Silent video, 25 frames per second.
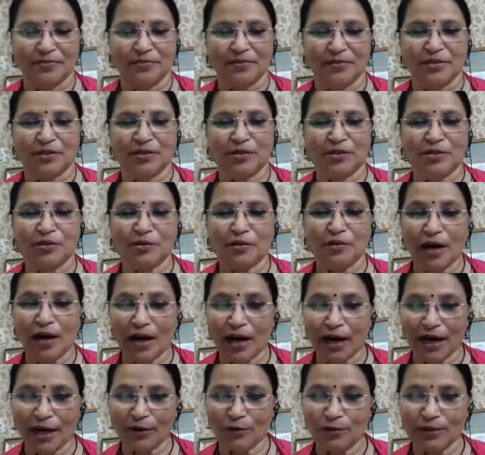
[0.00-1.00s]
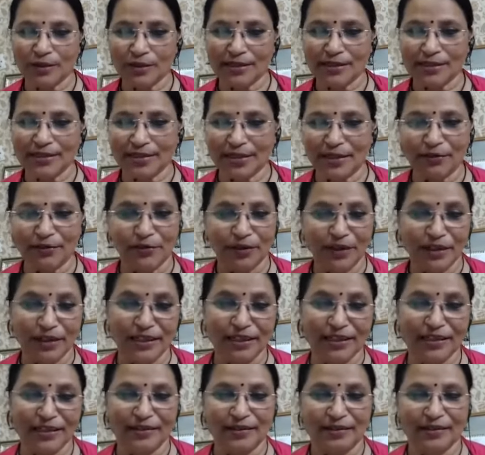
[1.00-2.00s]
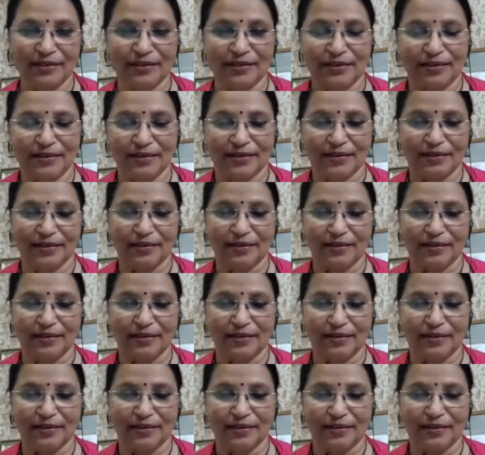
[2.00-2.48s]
So how does the winner